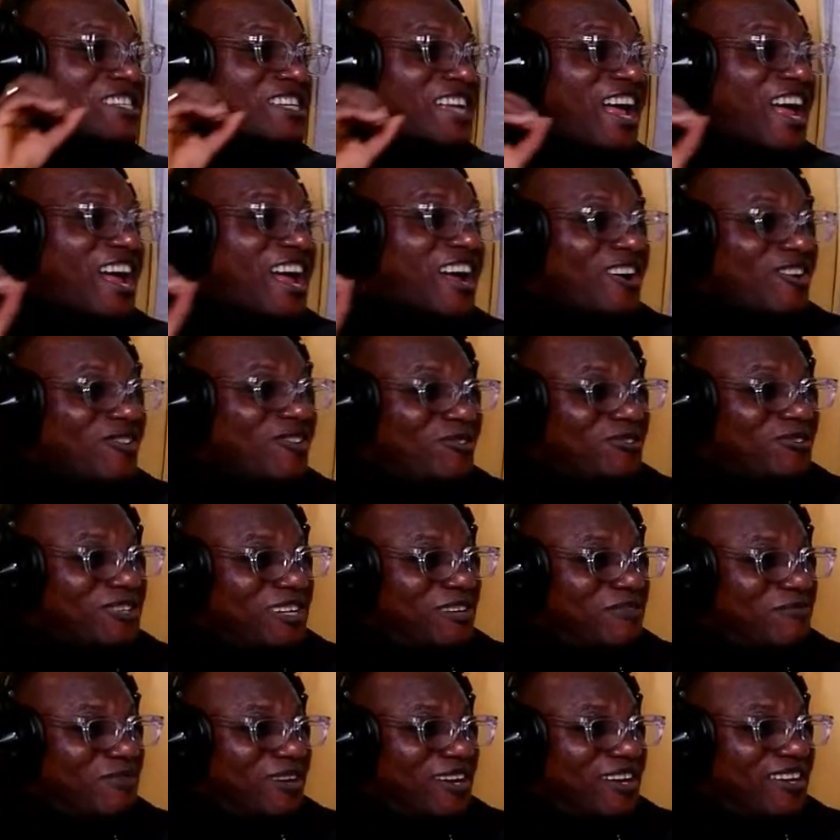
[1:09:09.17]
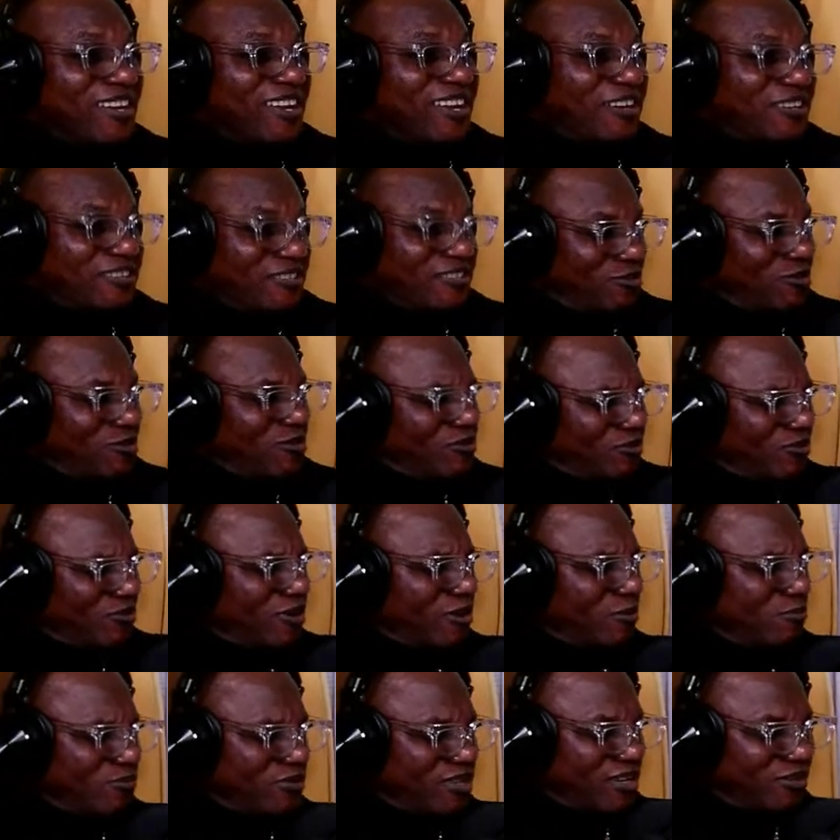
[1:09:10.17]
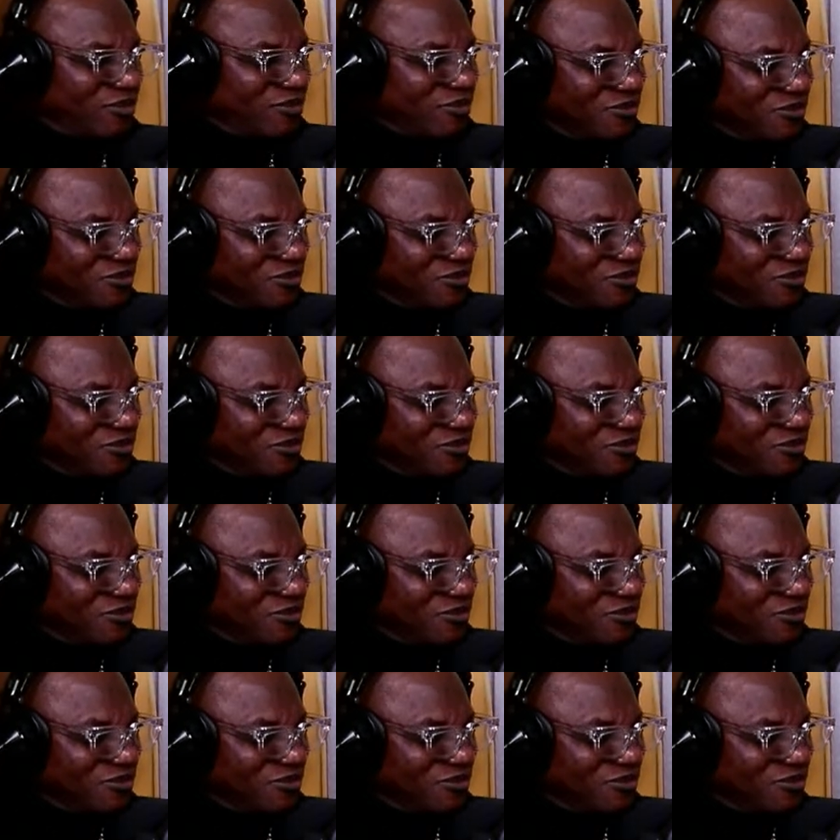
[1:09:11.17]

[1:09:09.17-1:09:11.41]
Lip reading: it akon in my language. You know, crap now.